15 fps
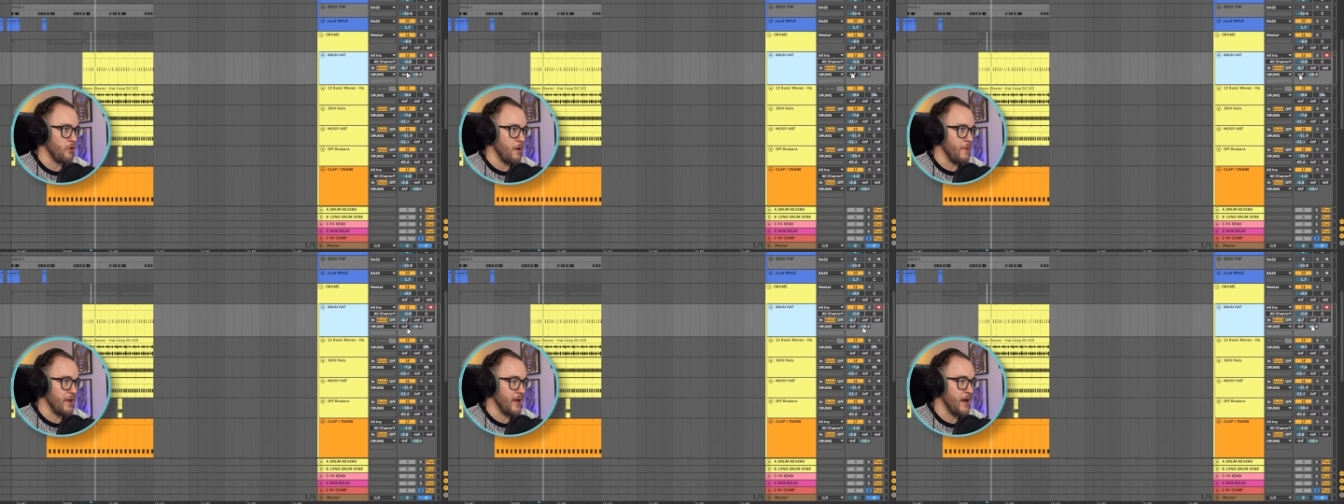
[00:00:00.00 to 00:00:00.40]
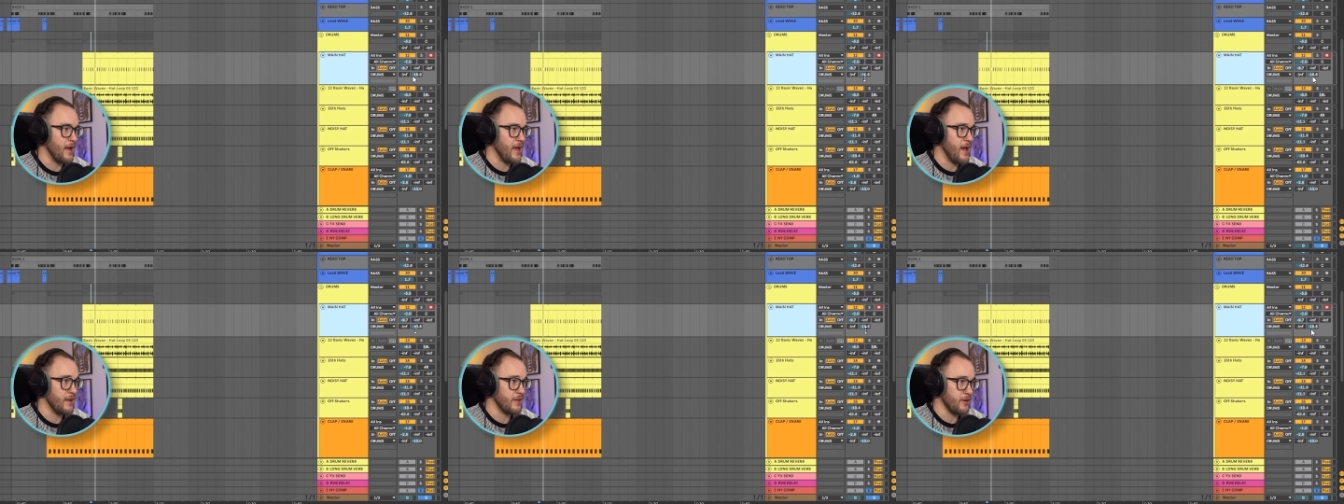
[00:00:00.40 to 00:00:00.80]
on my
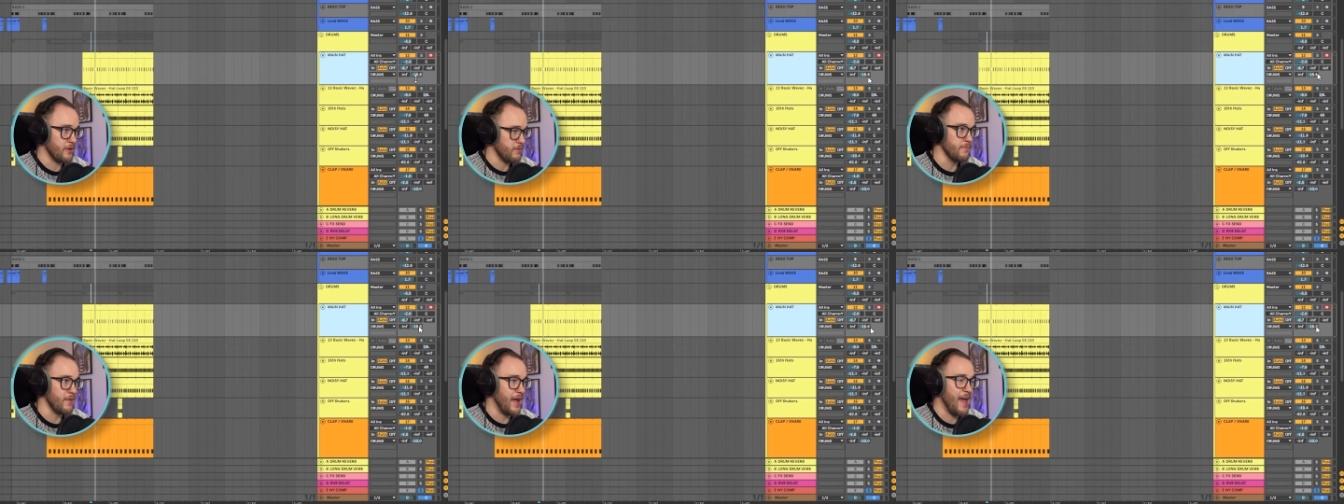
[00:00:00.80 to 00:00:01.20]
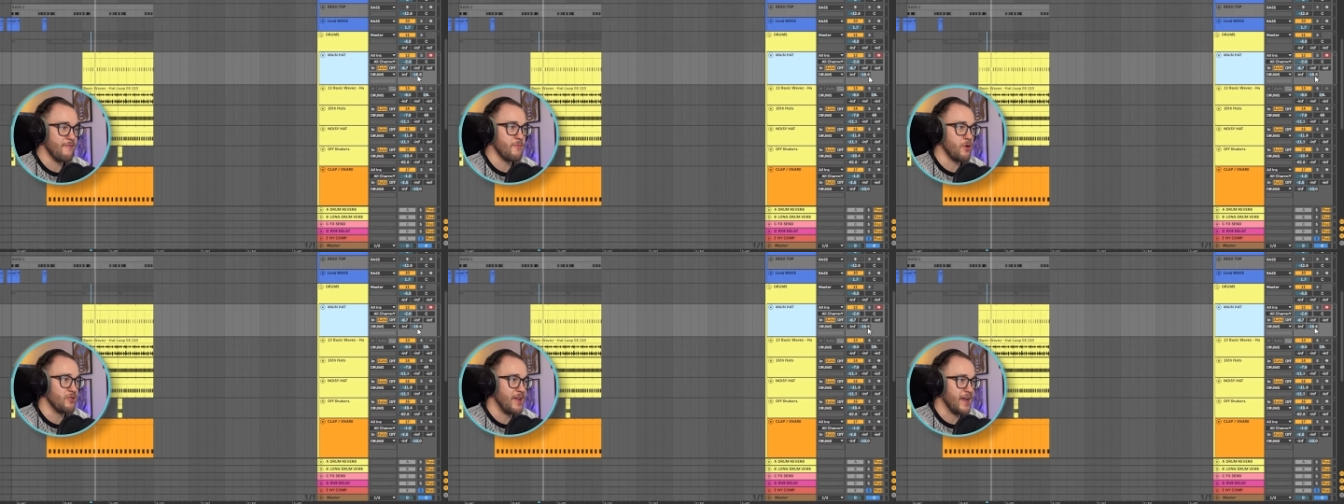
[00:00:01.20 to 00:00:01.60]
hi-hat here, I have
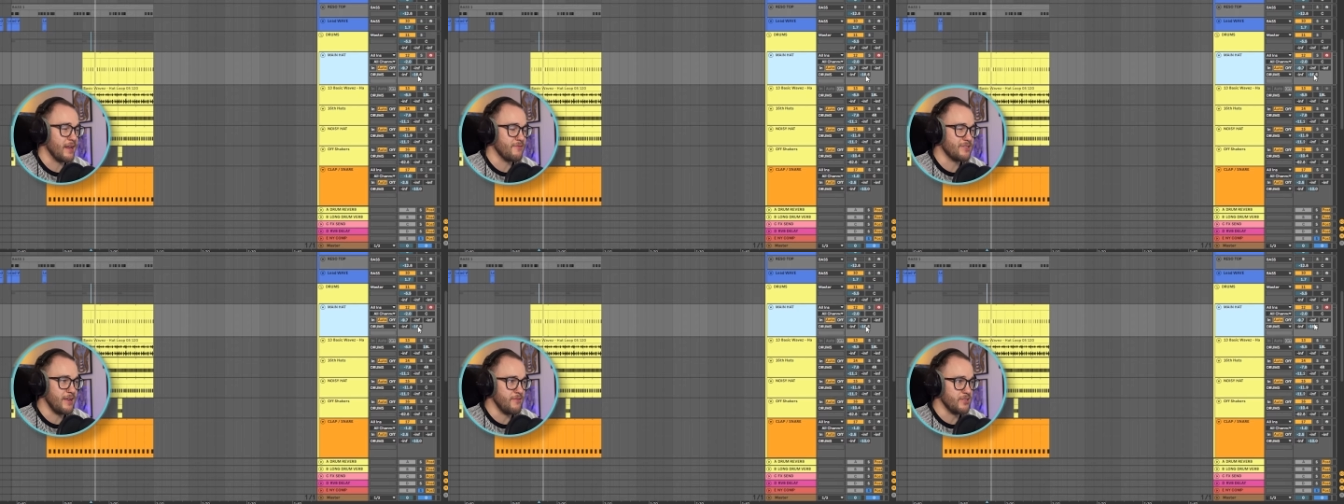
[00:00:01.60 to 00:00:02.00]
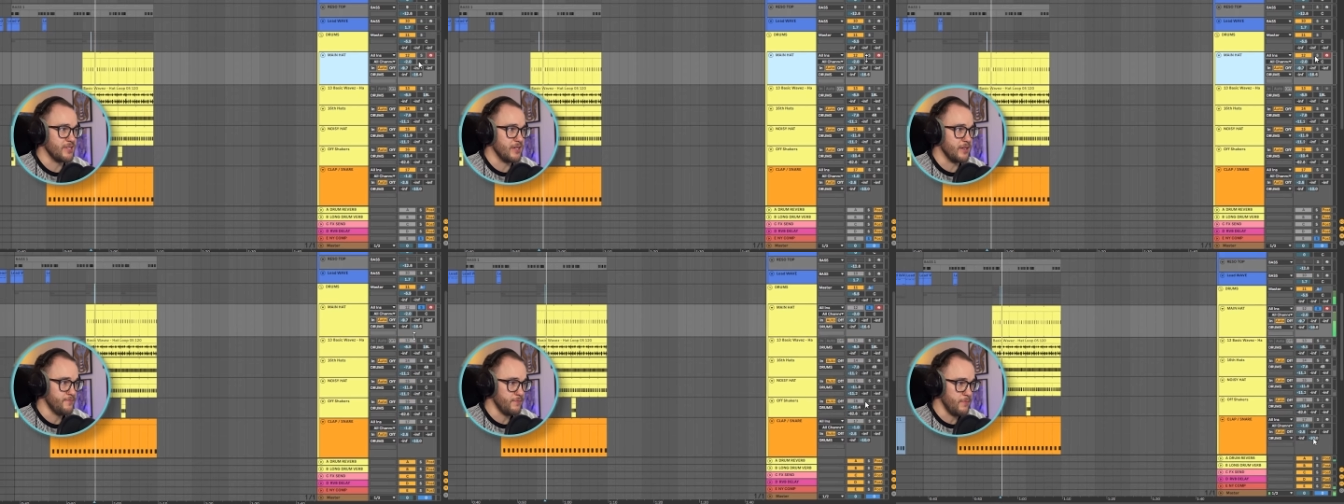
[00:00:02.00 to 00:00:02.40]
about negative
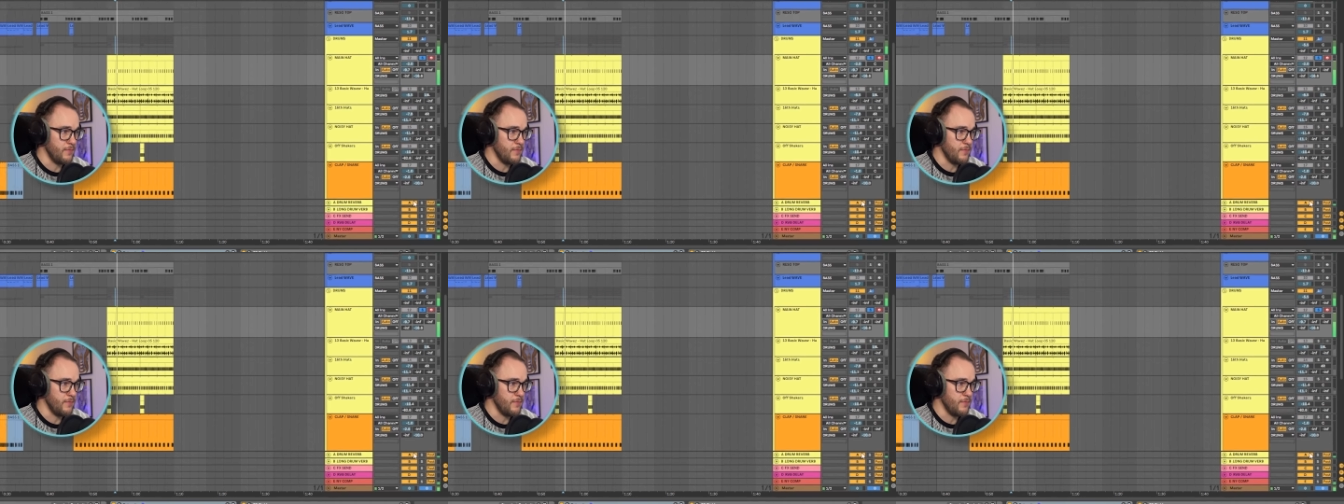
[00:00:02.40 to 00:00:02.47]
17.